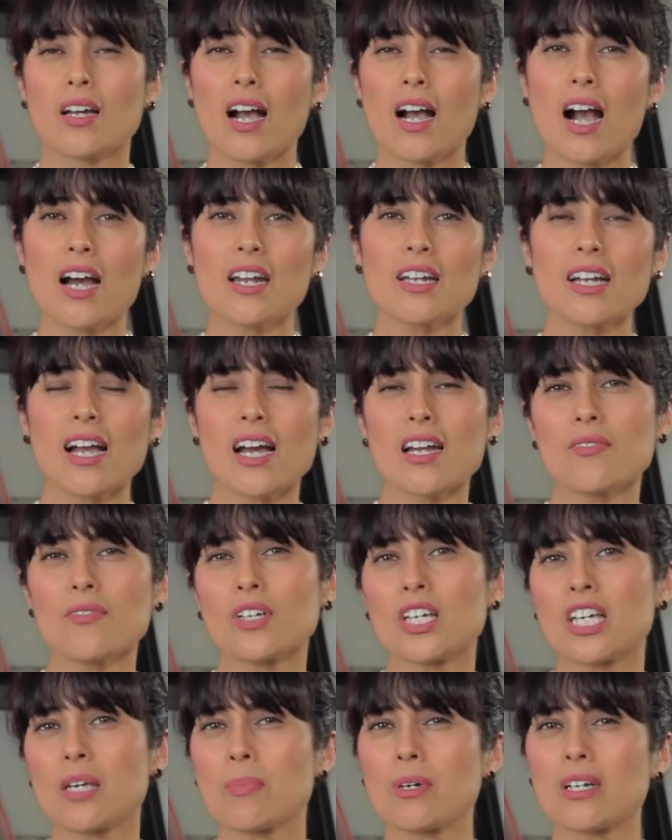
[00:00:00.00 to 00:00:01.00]
how to kind
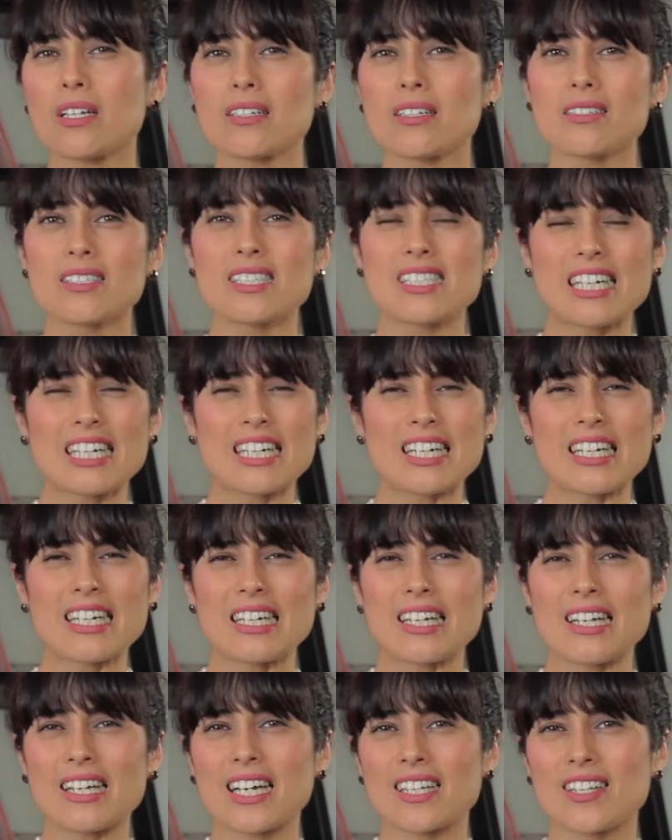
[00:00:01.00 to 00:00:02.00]
of keep it a little
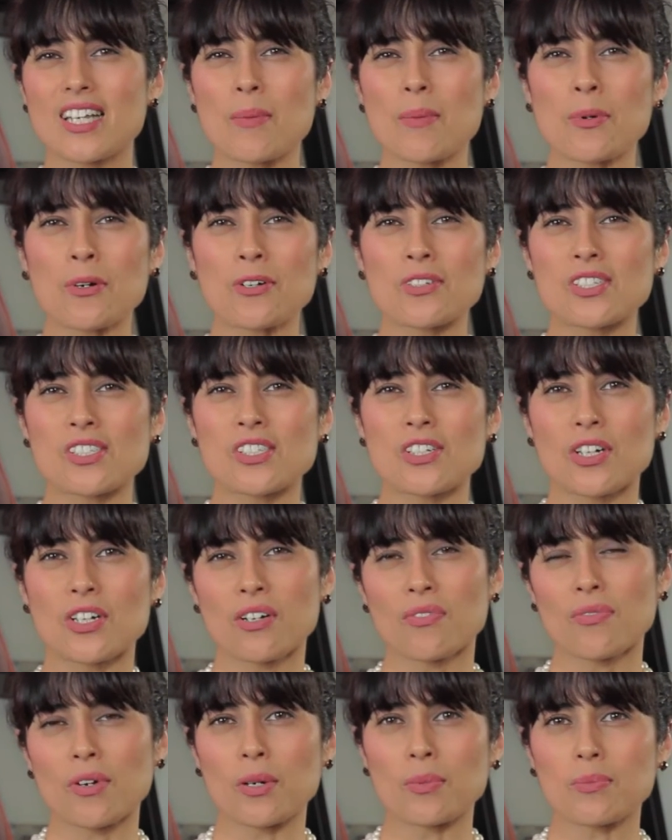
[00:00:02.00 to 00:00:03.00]
sticky and get that person to
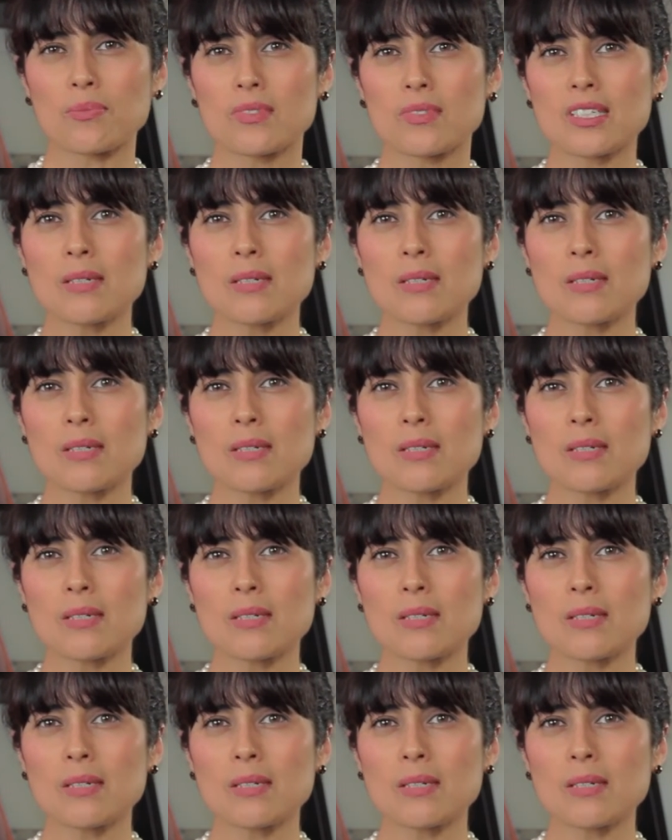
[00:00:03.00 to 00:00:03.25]
convert.